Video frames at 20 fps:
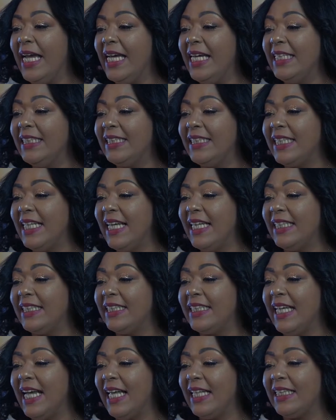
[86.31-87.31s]
It
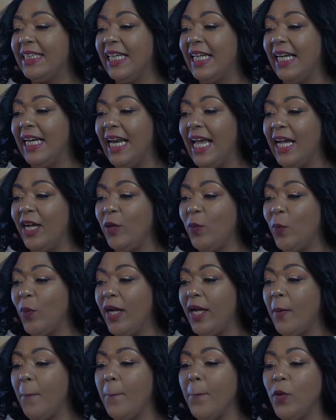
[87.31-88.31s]
says that the
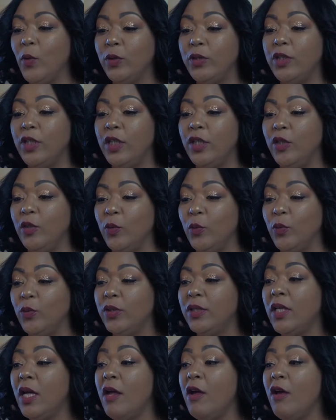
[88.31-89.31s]
lightweight
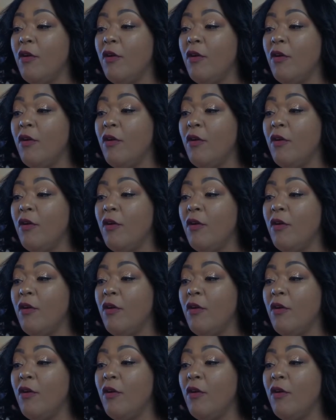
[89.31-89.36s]
multi-use